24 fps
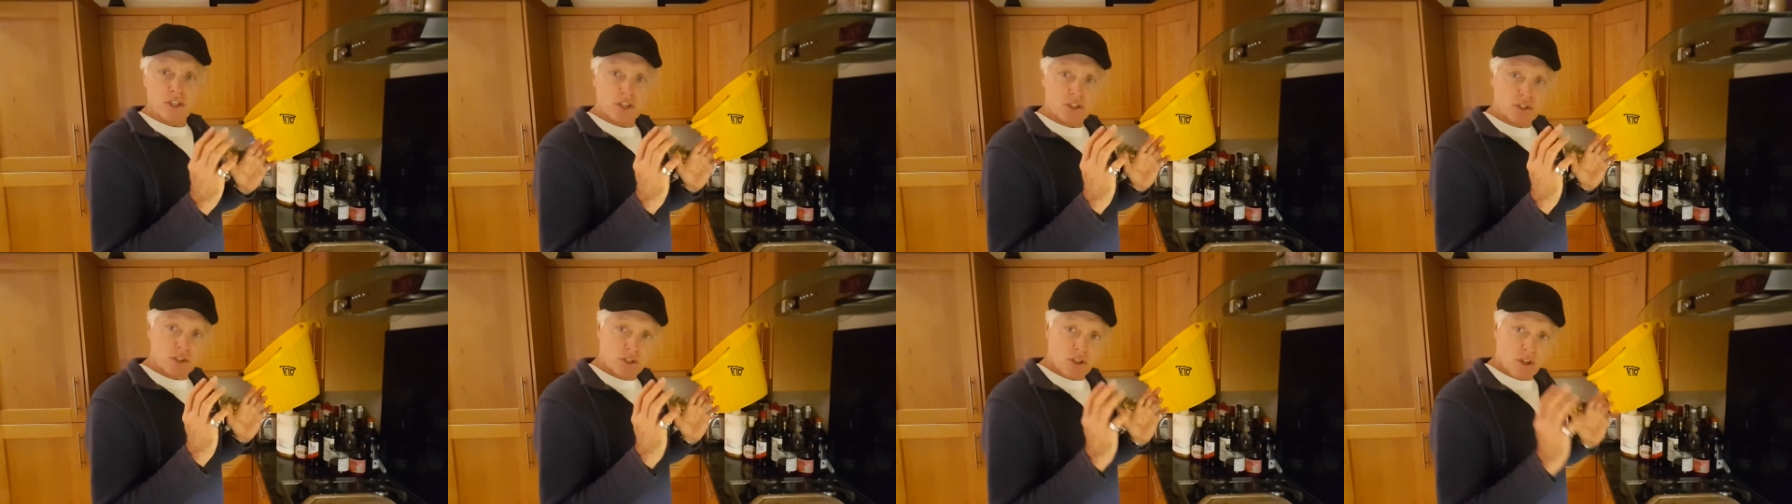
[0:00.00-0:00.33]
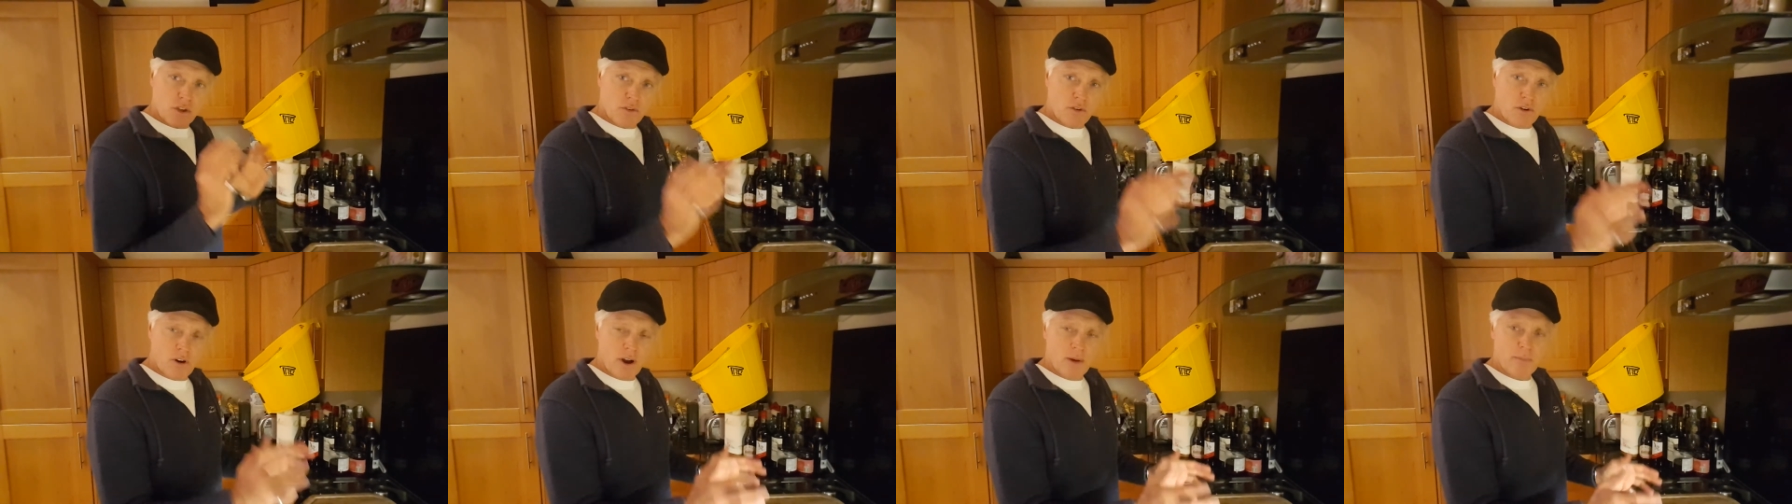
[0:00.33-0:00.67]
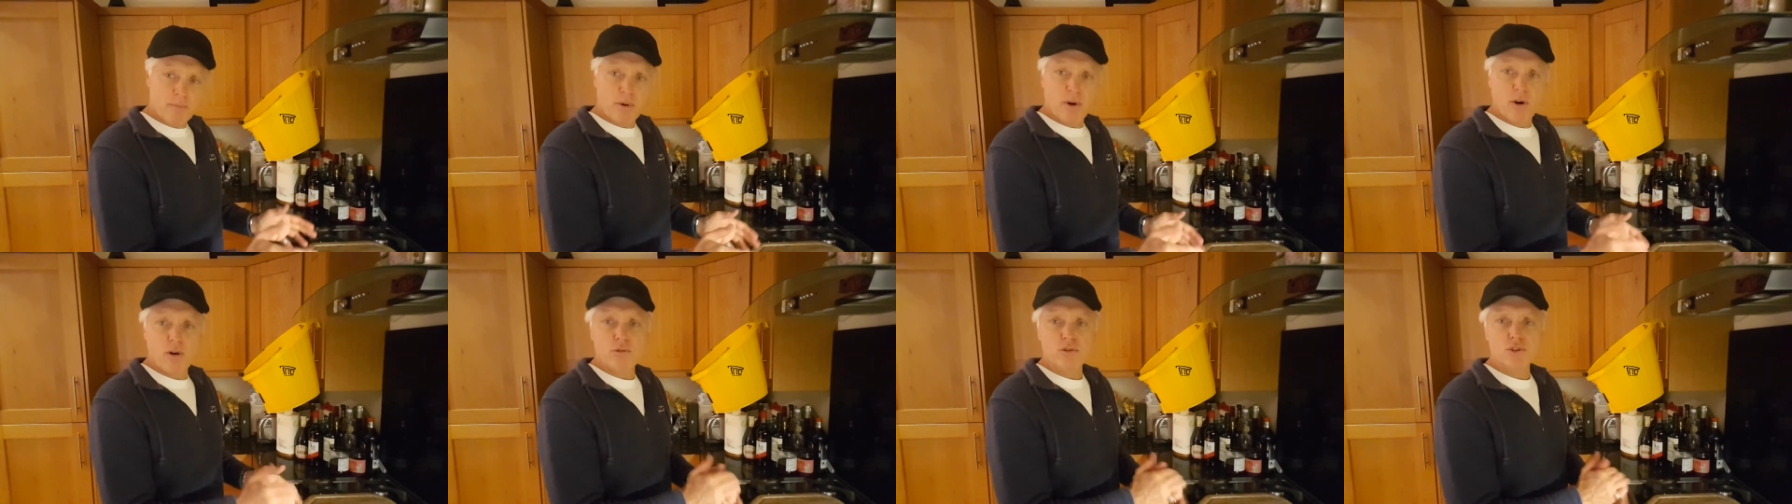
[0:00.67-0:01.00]
it's the right
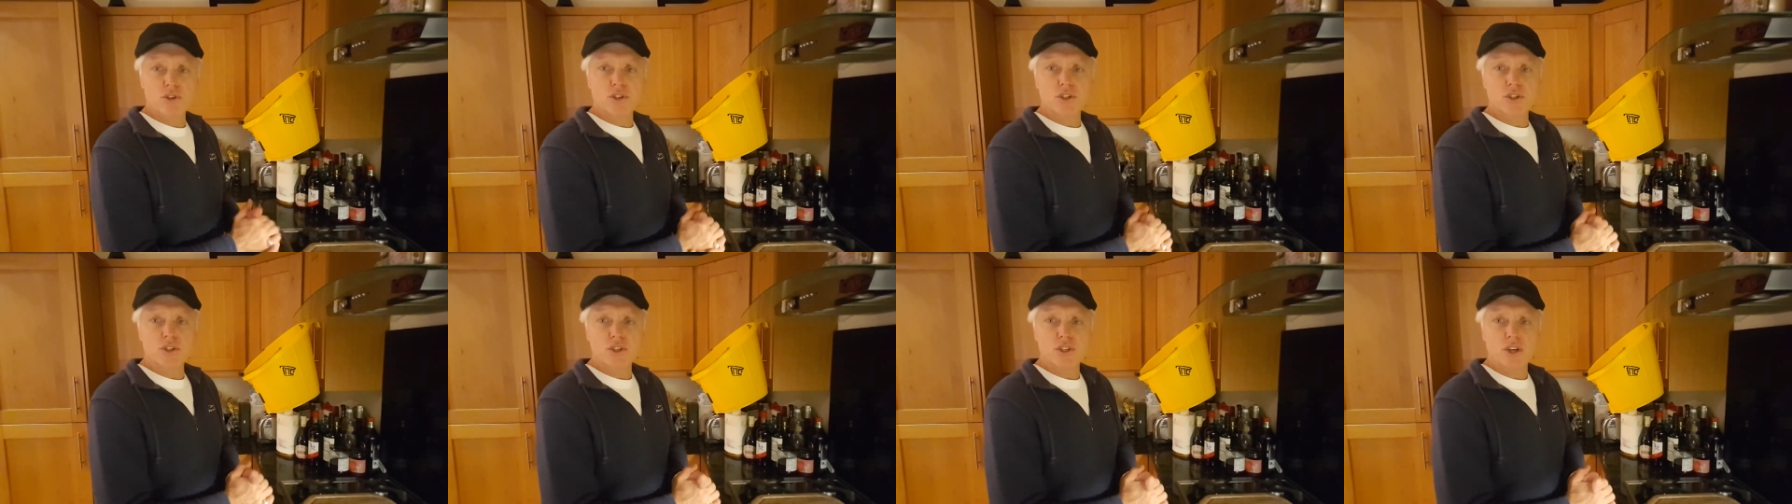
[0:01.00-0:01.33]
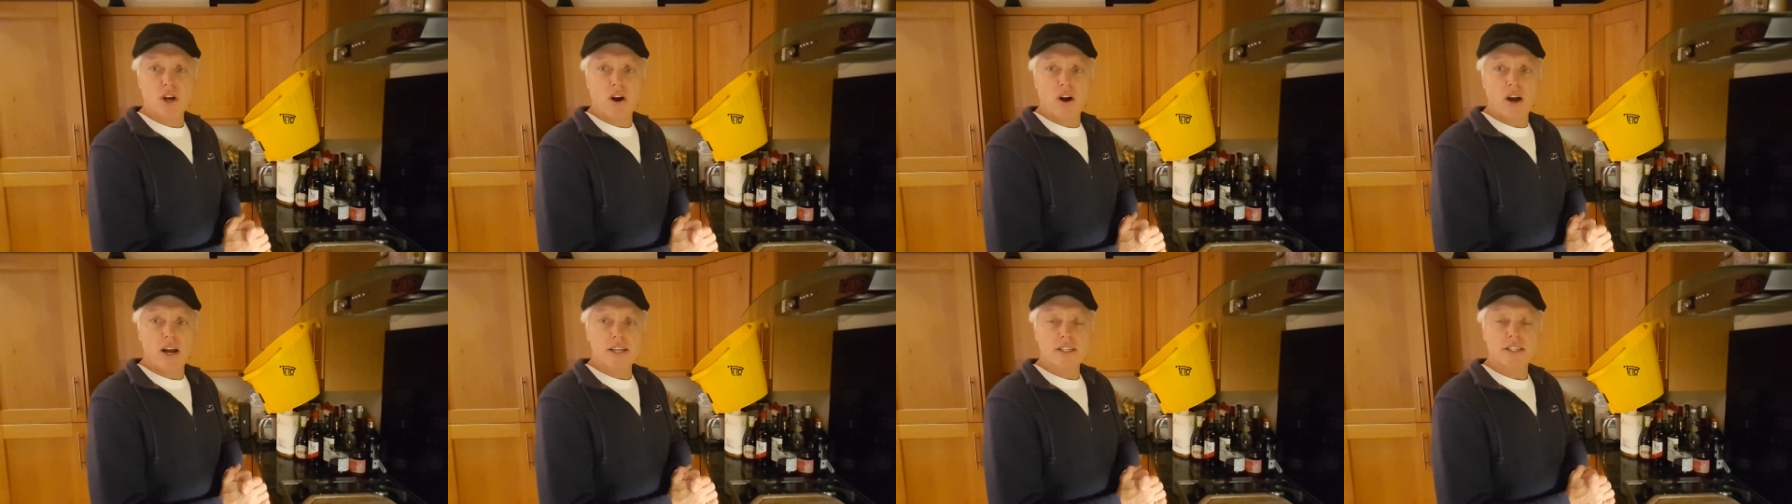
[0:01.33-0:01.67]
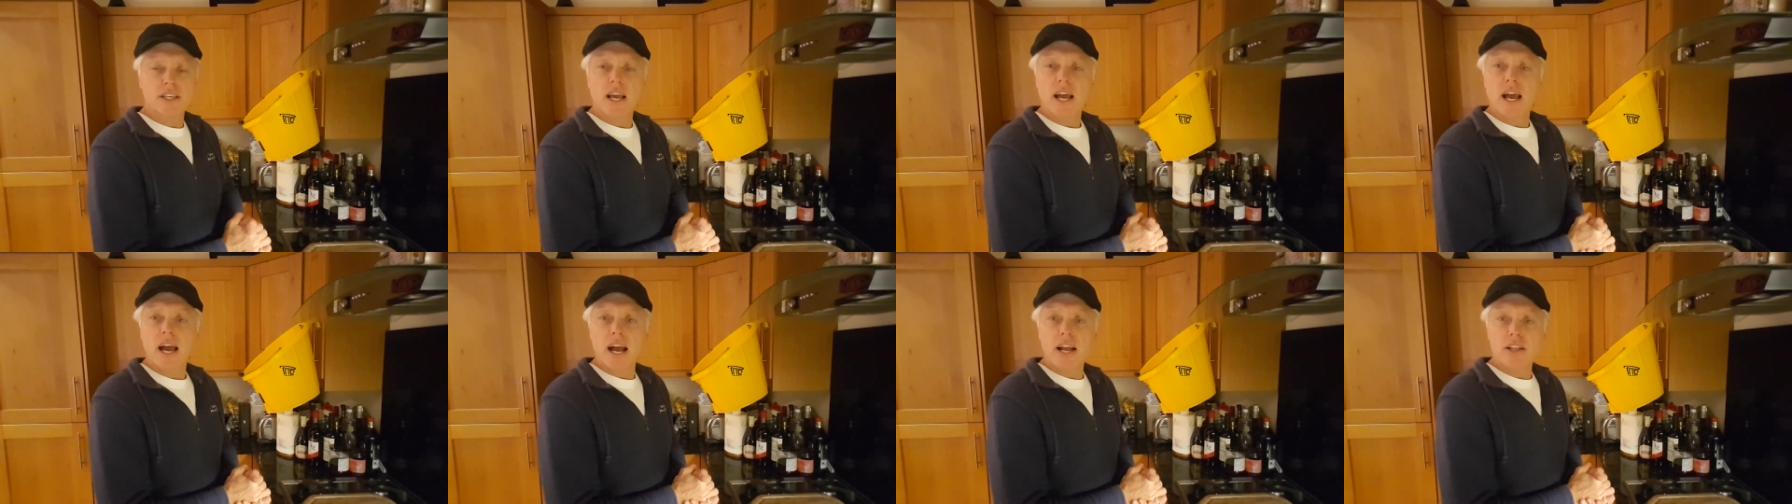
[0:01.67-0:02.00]
portion size